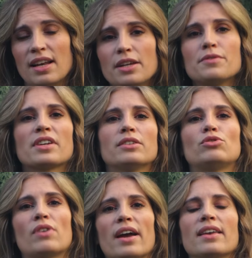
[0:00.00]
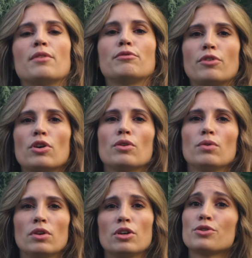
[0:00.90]
leaves can dry and fall,
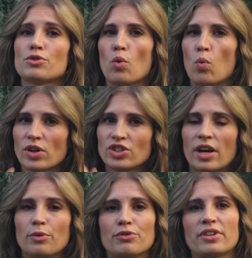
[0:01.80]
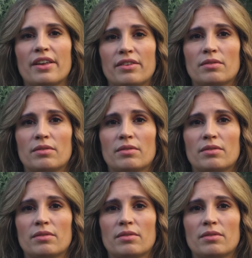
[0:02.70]
so watch out for that.